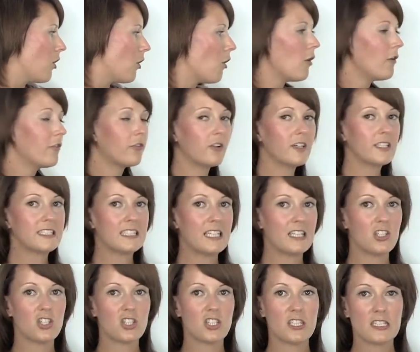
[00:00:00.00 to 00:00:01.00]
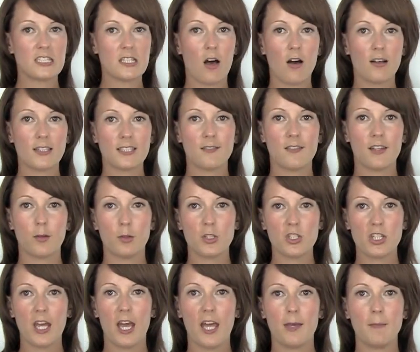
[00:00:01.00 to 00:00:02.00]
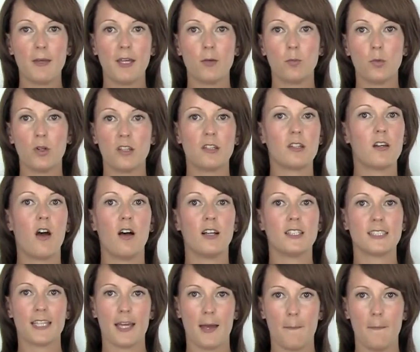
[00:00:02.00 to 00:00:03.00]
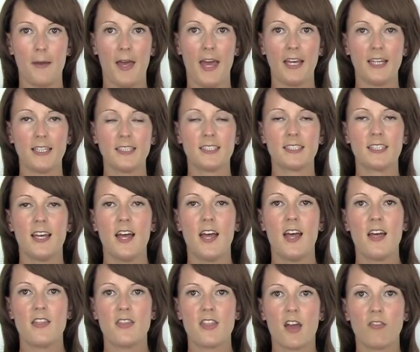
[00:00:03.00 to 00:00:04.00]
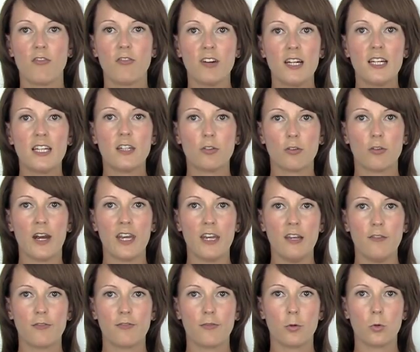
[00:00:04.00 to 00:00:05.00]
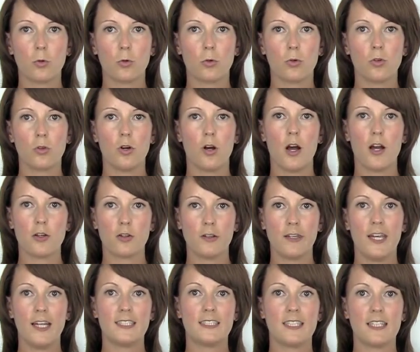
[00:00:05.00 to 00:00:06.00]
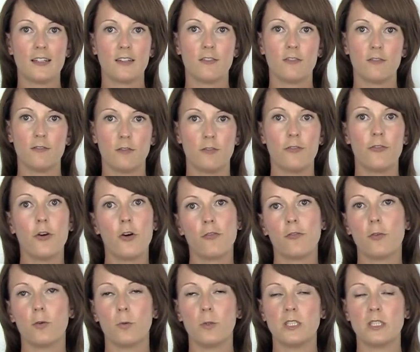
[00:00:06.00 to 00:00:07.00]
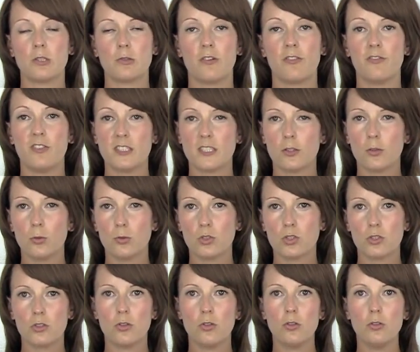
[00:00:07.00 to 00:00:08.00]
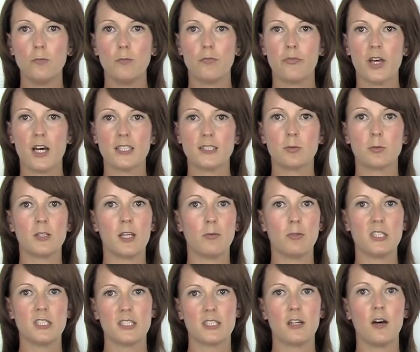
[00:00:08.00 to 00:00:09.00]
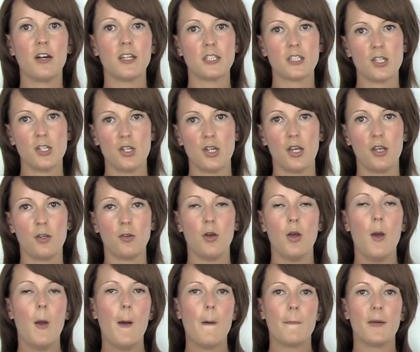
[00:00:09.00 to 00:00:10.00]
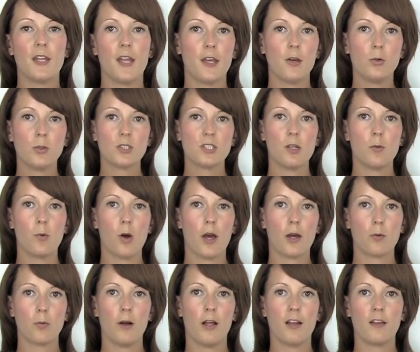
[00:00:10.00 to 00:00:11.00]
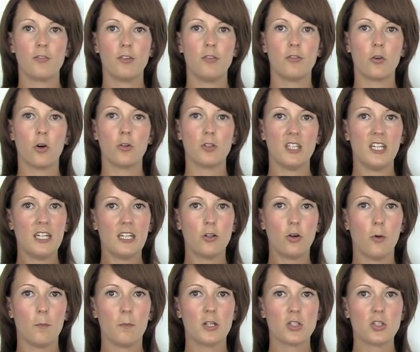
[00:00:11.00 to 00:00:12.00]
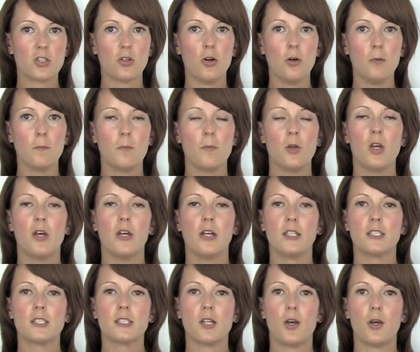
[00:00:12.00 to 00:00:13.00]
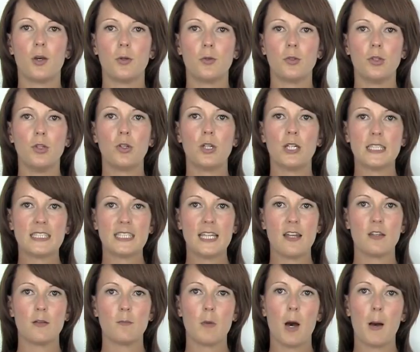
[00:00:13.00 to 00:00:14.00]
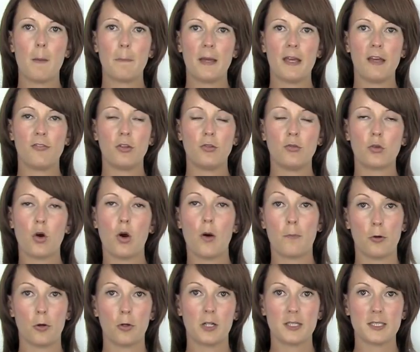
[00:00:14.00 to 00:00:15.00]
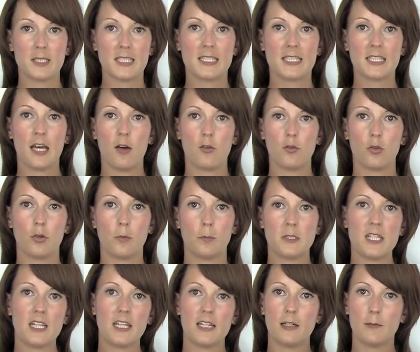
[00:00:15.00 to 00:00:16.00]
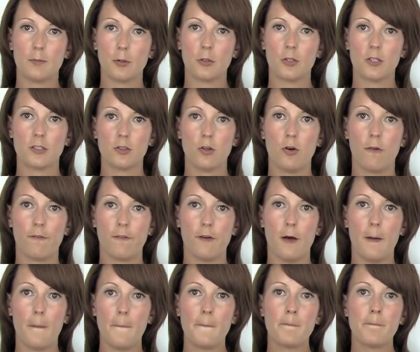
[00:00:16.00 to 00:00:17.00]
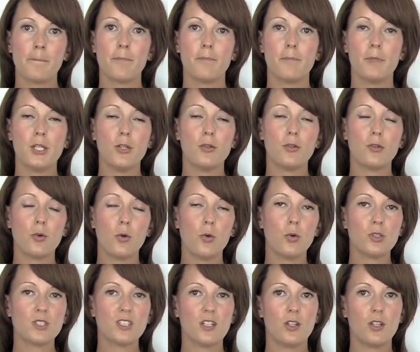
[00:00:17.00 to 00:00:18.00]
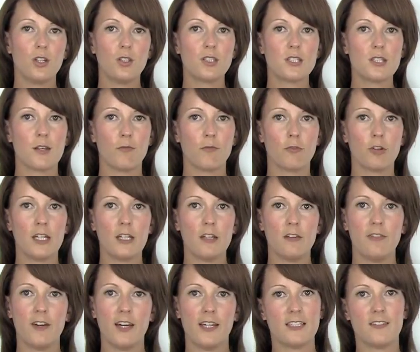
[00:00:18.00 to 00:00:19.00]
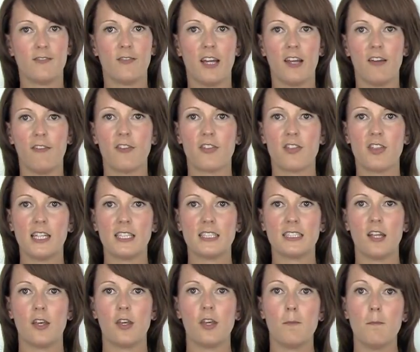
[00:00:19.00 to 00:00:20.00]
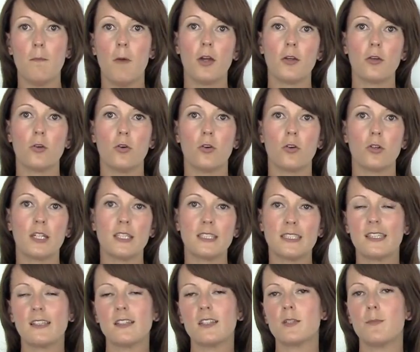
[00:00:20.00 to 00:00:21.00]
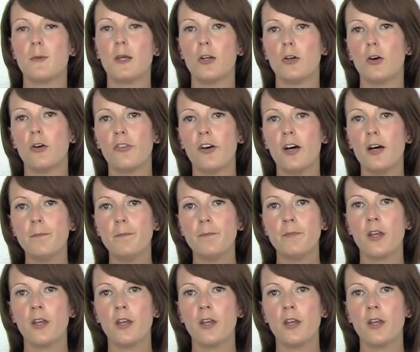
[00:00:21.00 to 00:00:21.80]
Offer extensions are something which came in with enhanced campaigns. They're really great for creating footfall into a physical store. That's what they were designed to do. But they also work well if you've got an e-commerce shop. So you could set them up if you've got a product discount or a particular product offer, but you can also use them really effectively for things that you might not consider to be an offer.